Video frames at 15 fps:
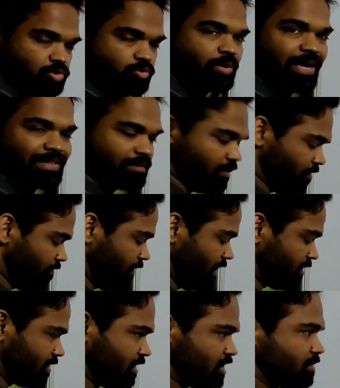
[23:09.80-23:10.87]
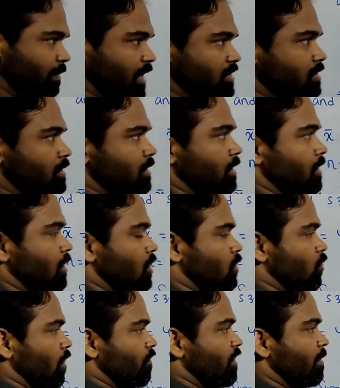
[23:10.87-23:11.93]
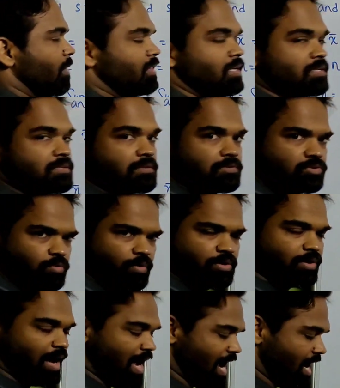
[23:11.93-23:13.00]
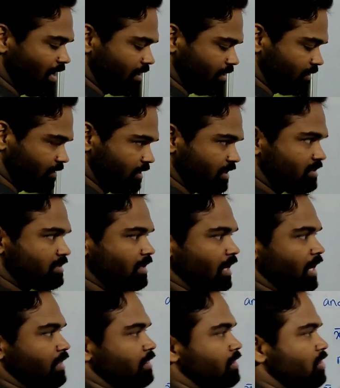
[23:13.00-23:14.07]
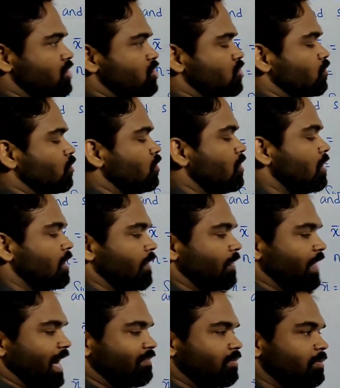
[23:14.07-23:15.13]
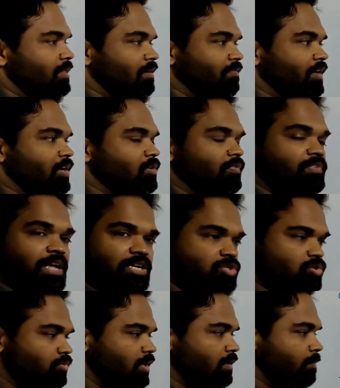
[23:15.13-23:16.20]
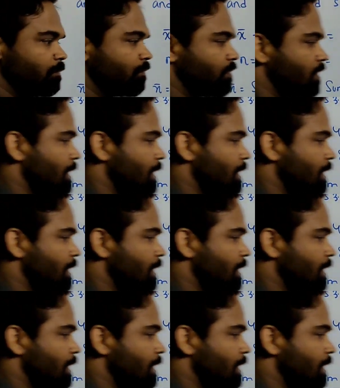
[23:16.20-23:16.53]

together weight this much, 2 of them are this, so when you add this and these 2, that will be the weight of 10 students